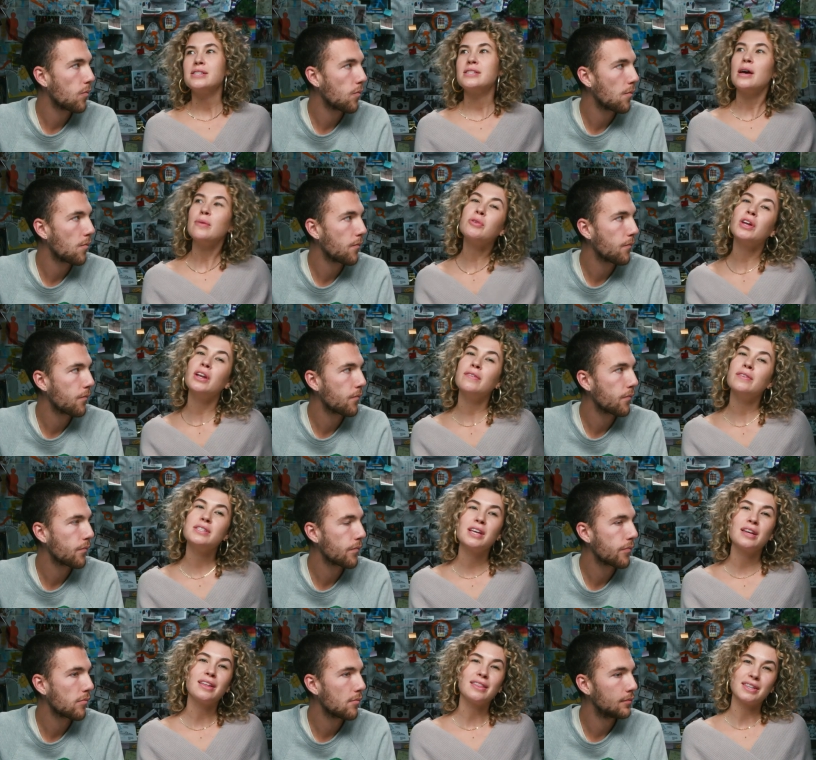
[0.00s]
Speaker 1: Some could even
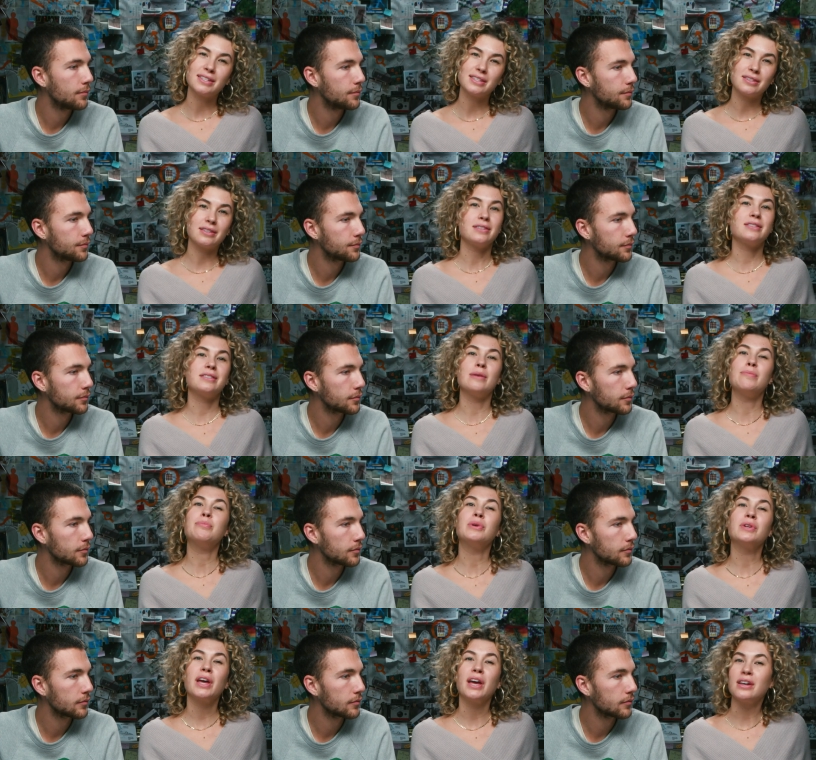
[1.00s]
say that this is a
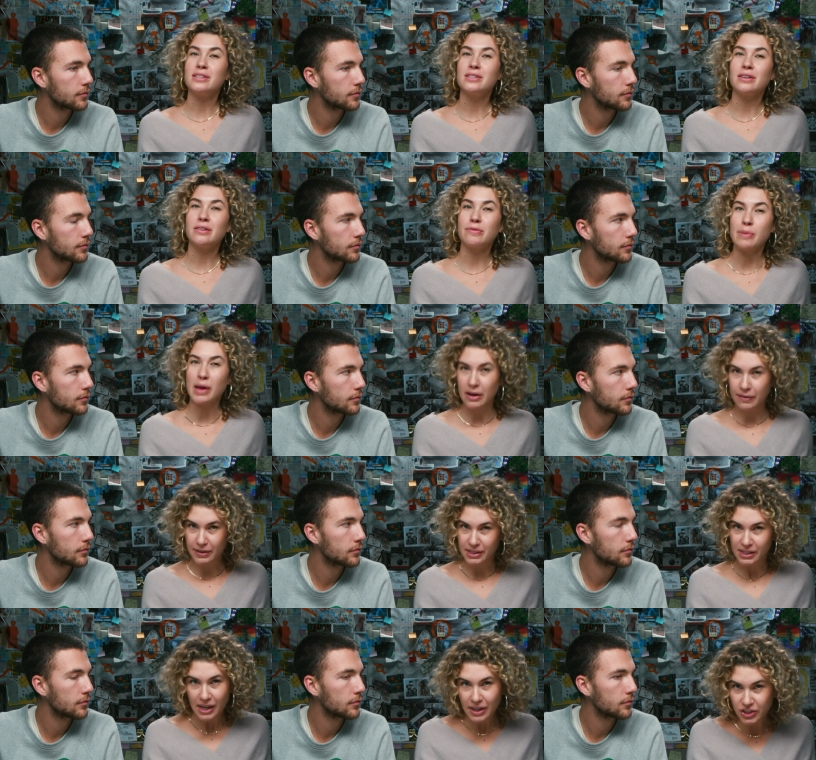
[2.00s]
simple case of
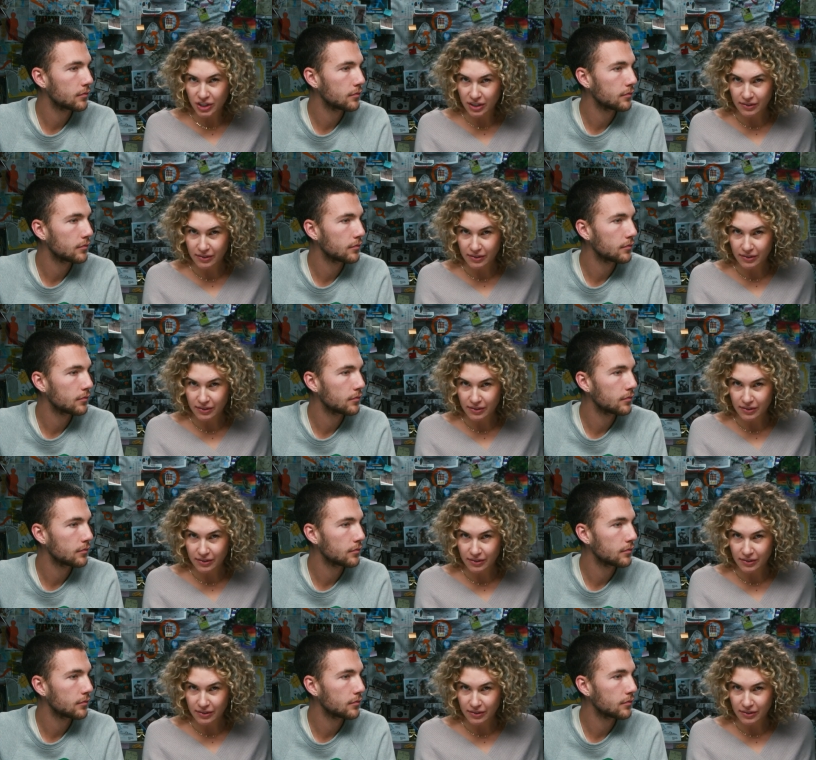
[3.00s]
manifestation.